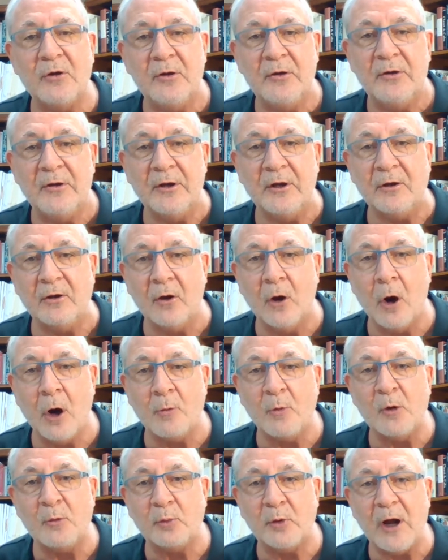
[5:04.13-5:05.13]
in
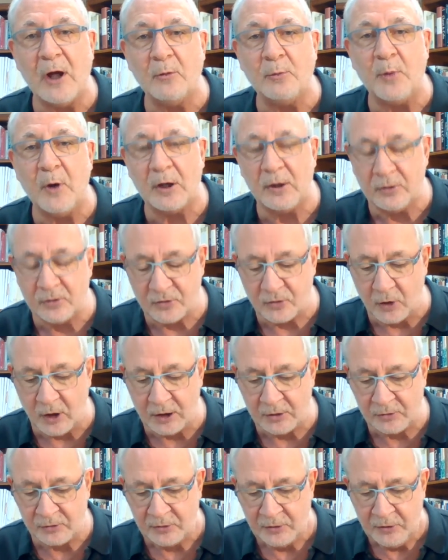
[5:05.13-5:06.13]
almond brown butter
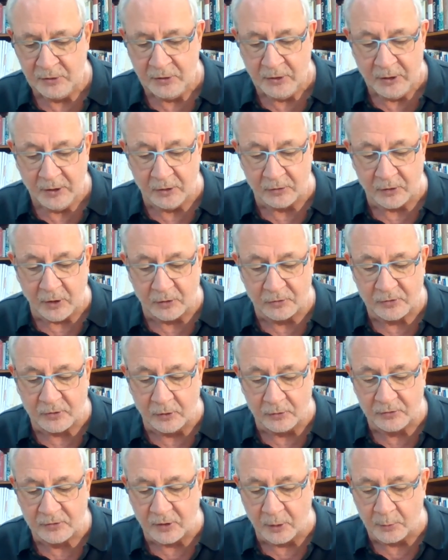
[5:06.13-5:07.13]
sauce. There's also
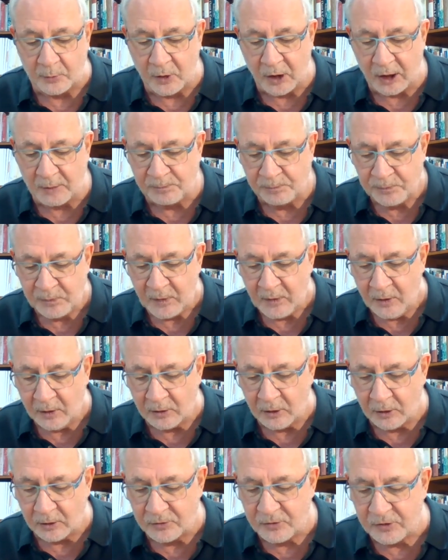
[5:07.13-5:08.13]
some
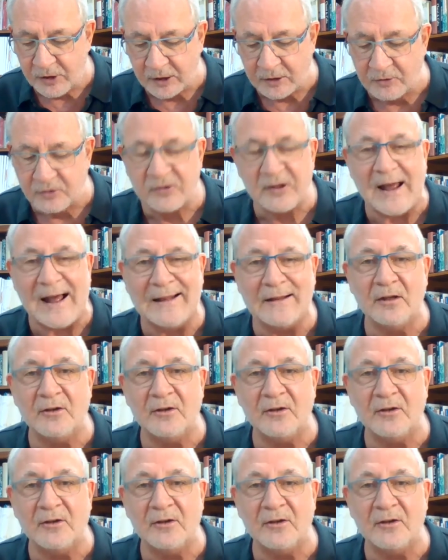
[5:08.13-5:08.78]
little chicken salad.